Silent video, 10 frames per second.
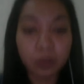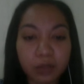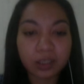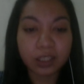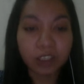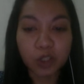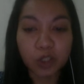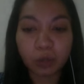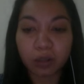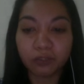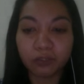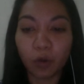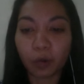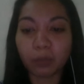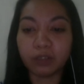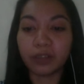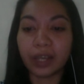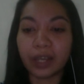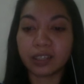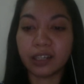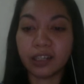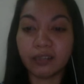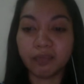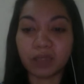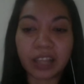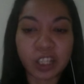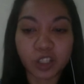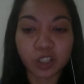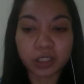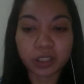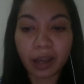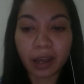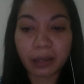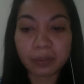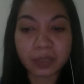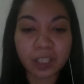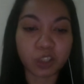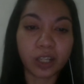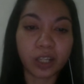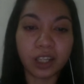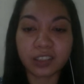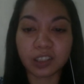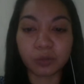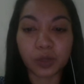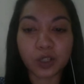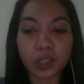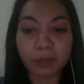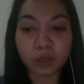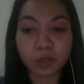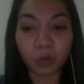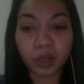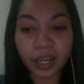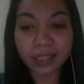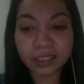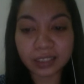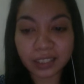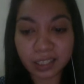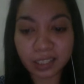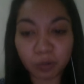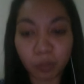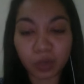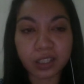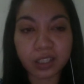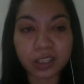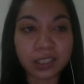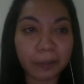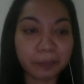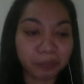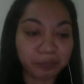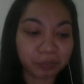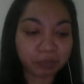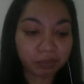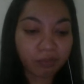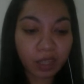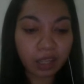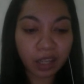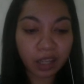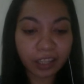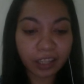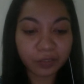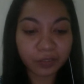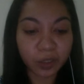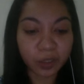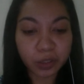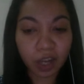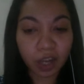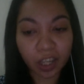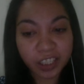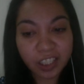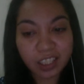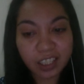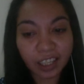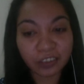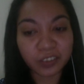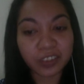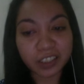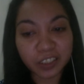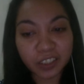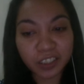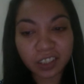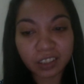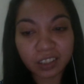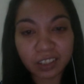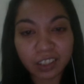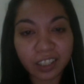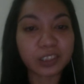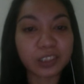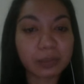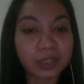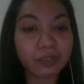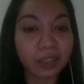the usual form of like lecture types and trainings and workshops. So what I did was I used arts and theater in terms of